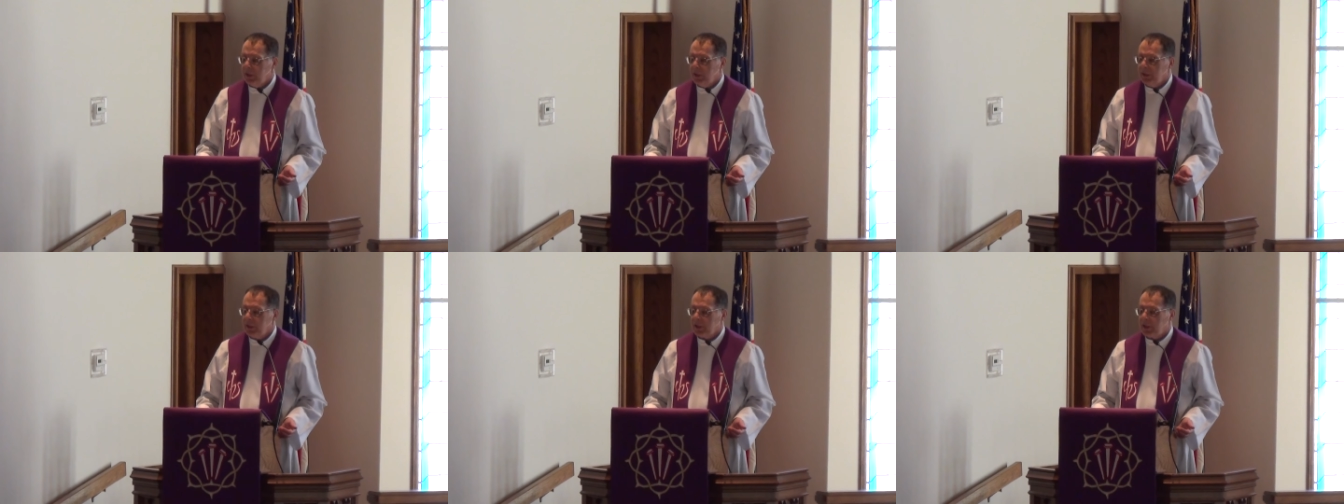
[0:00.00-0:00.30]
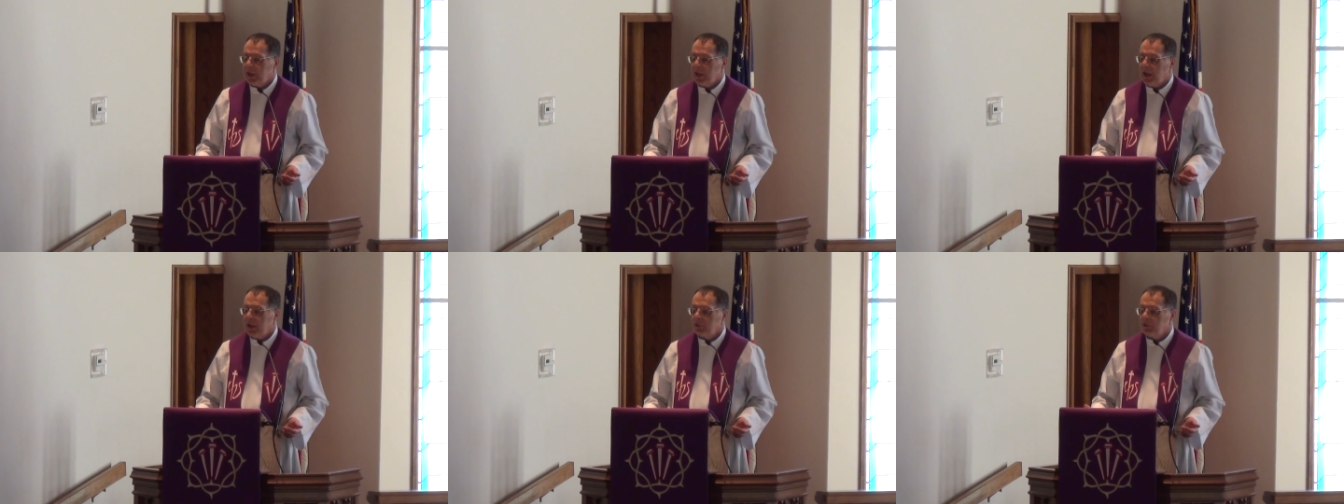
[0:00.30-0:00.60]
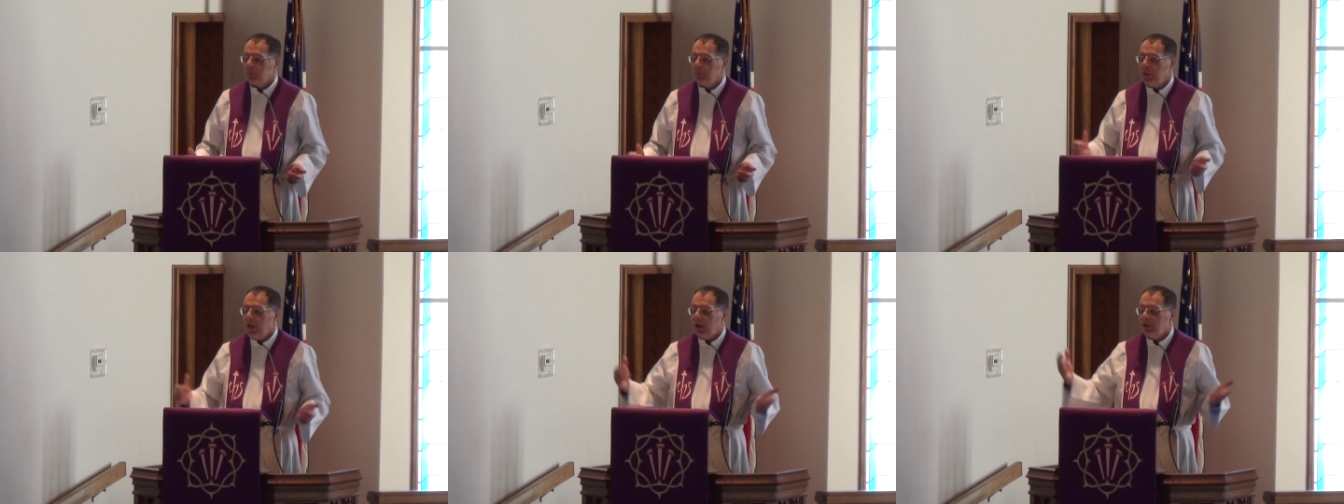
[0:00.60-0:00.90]
and the
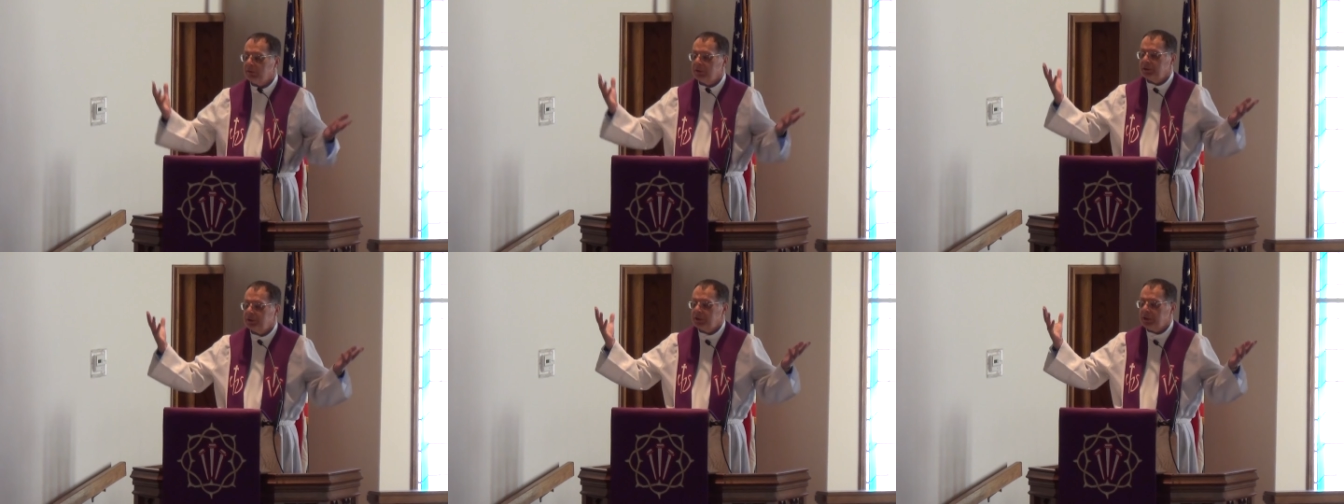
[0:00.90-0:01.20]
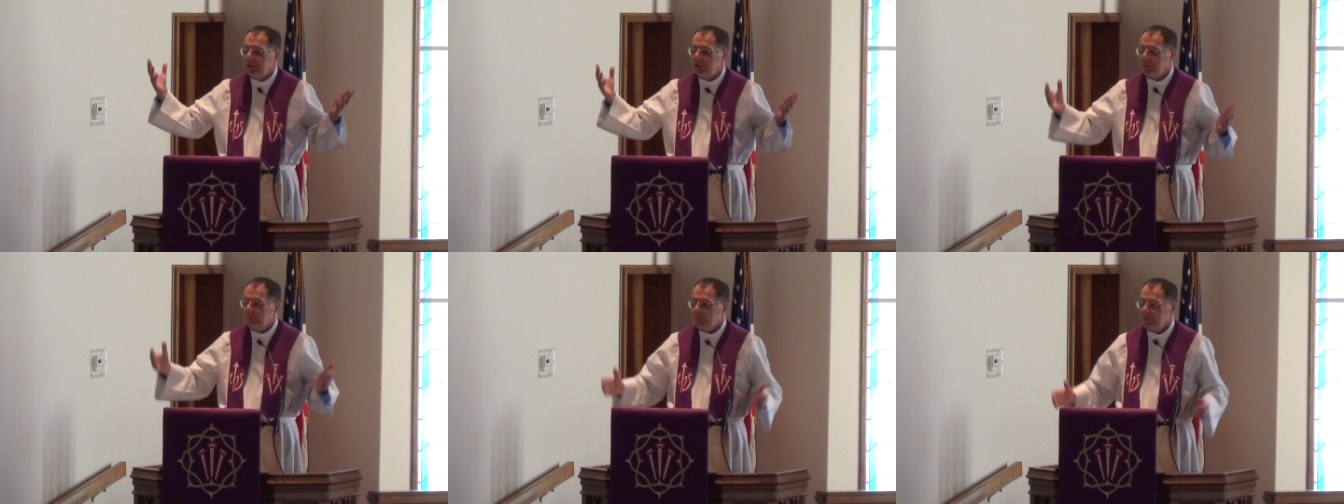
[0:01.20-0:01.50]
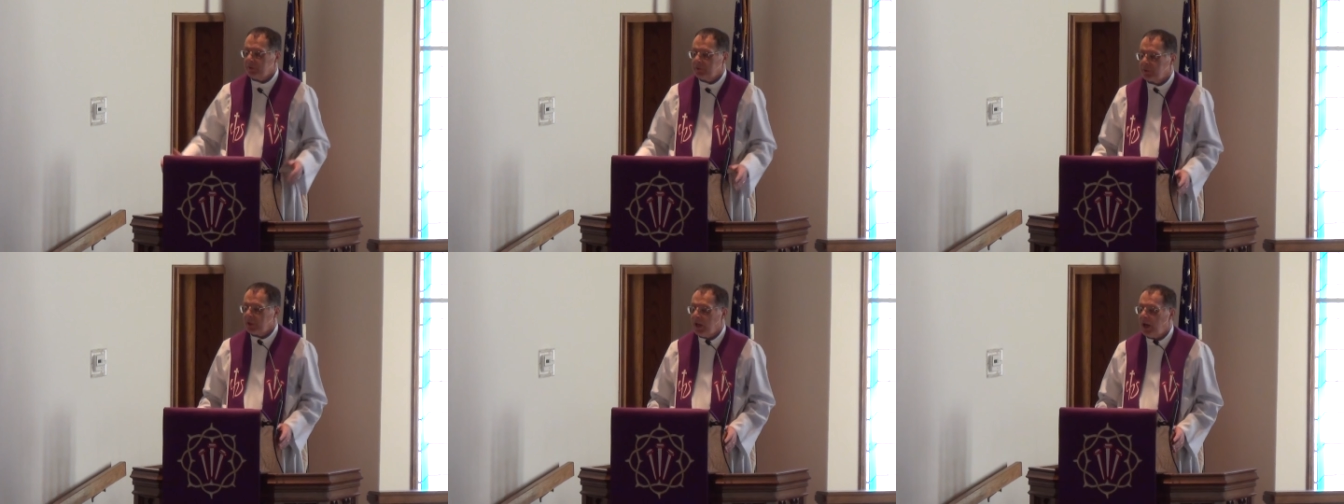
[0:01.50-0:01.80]
cosmology of
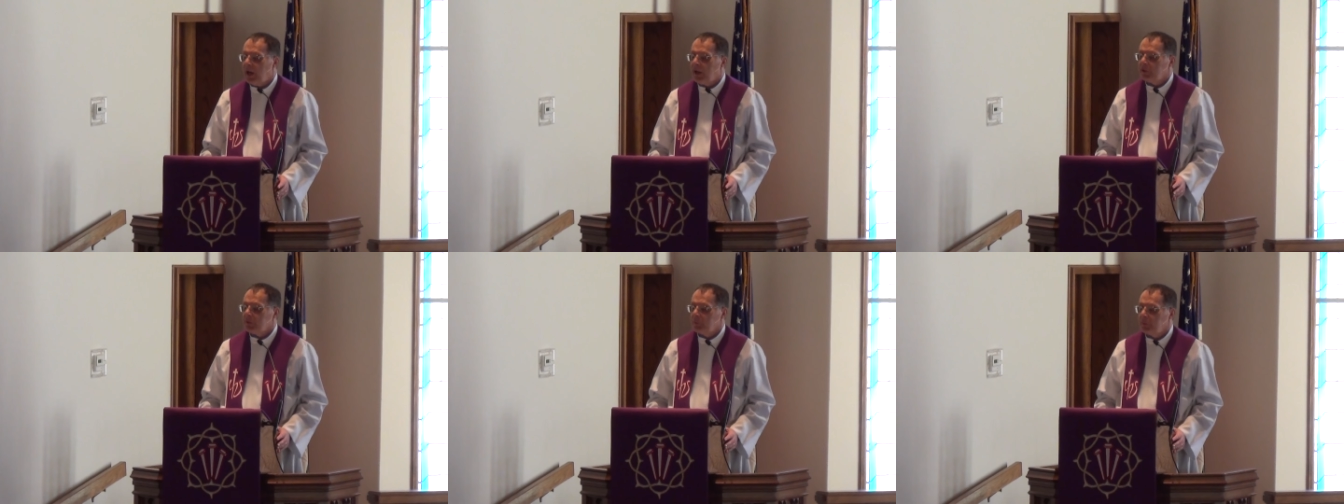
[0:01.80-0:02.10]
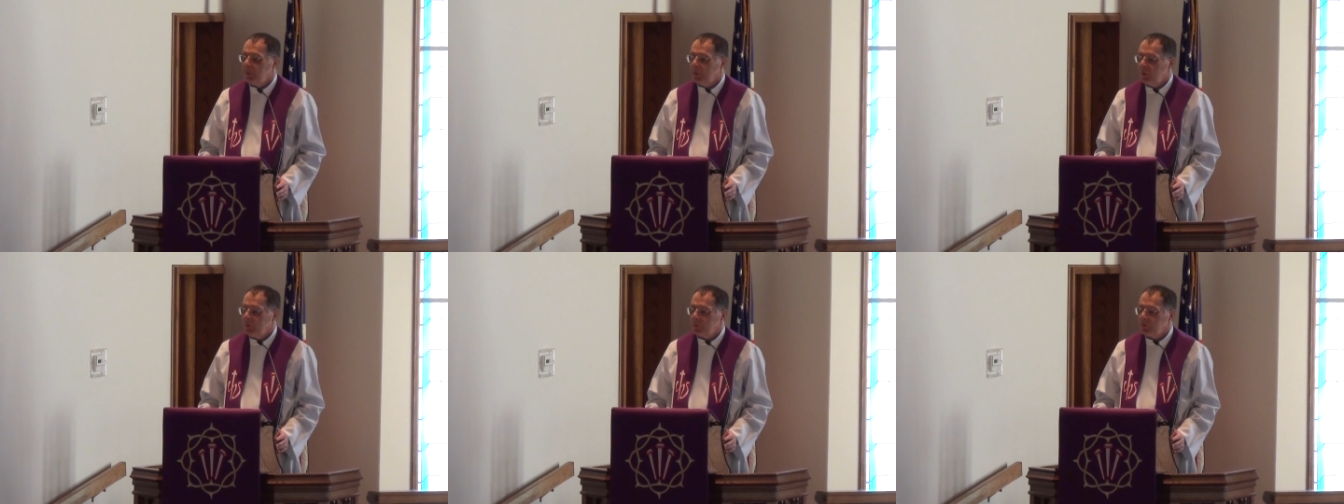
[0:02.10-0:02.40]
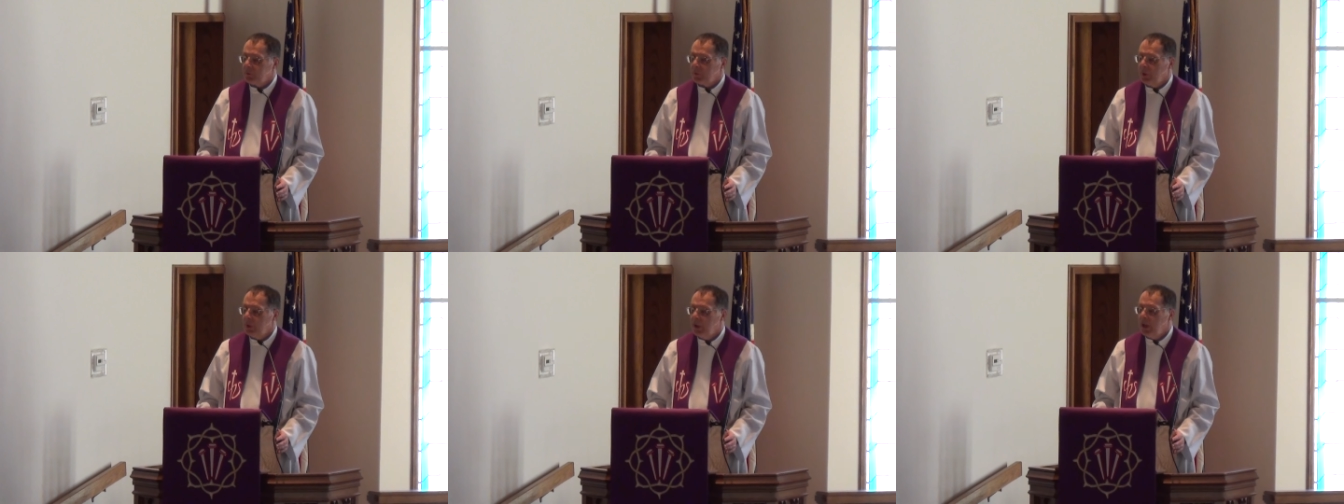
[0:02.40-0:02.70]
this
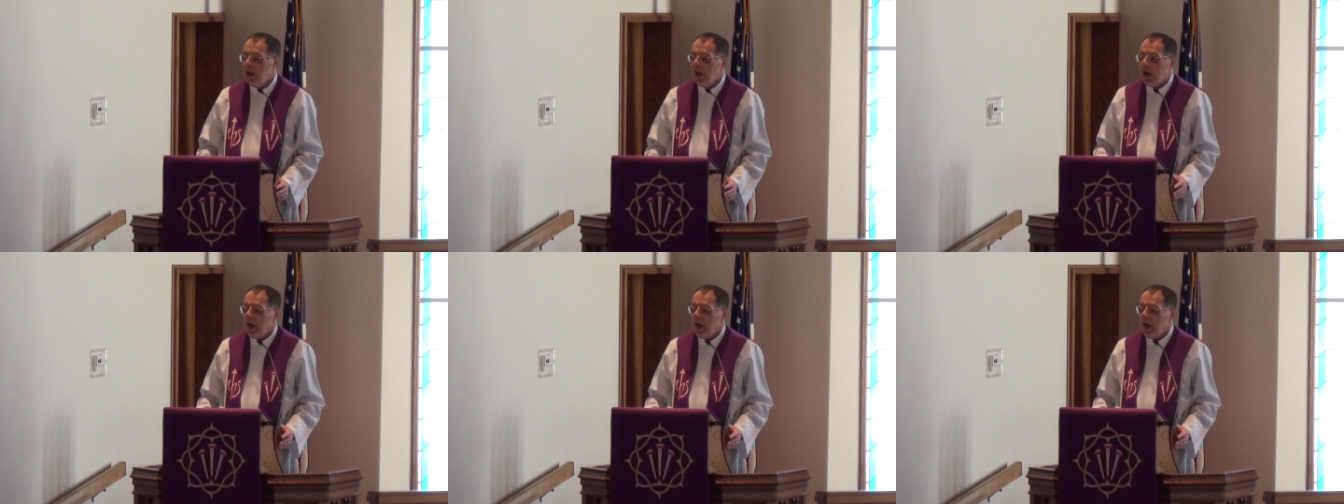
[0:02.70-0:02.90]
cosmos,